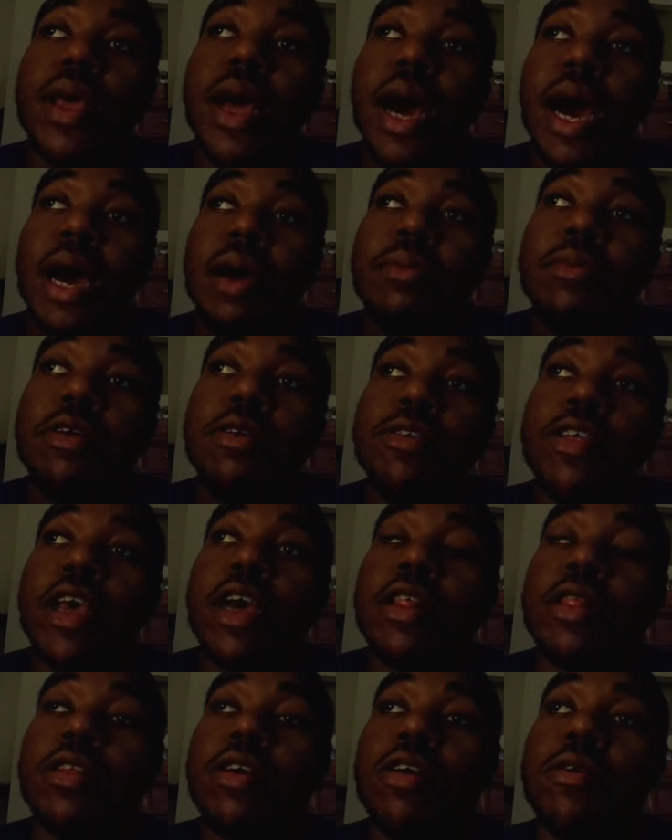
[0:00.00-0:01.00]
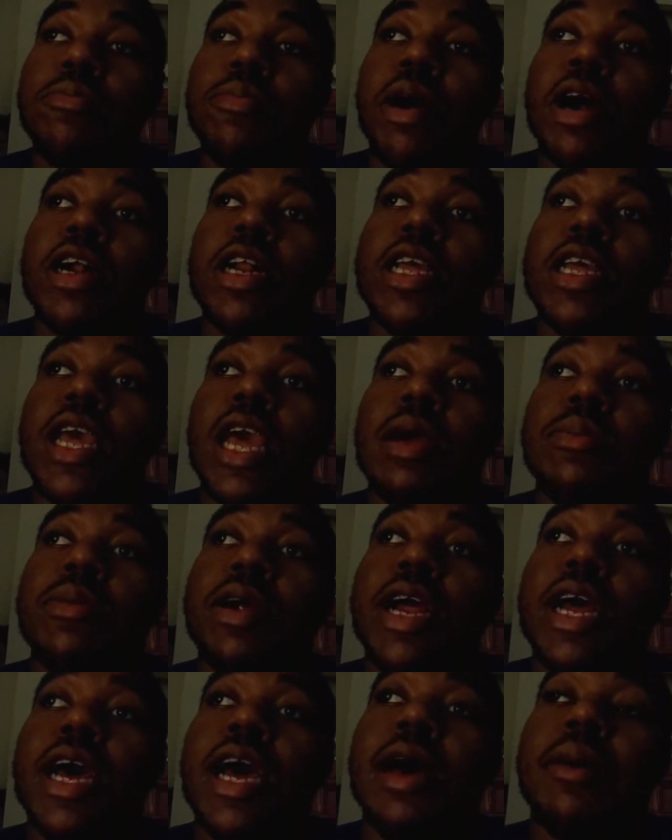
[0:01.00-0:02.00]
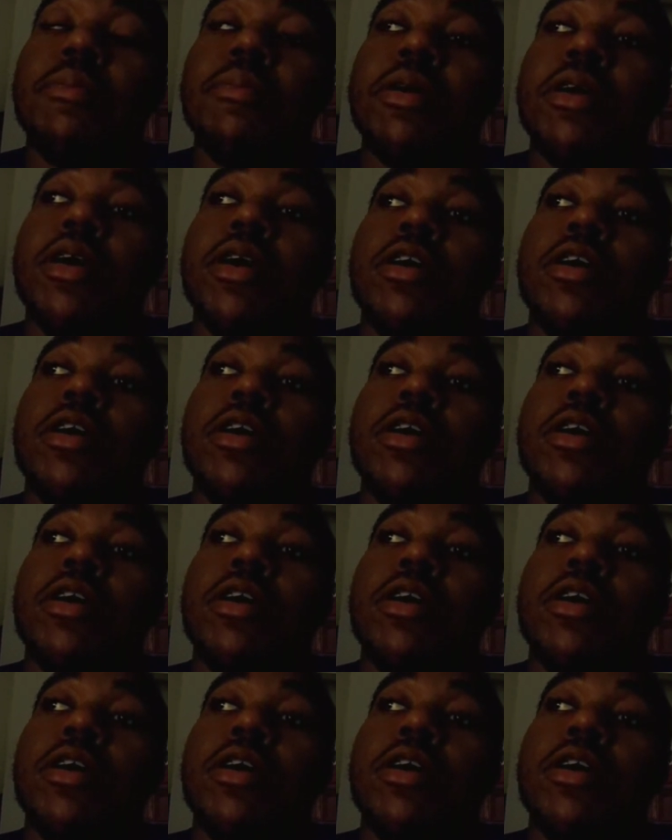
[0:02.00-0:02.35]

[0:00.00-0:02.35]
I'm using a third-party camera app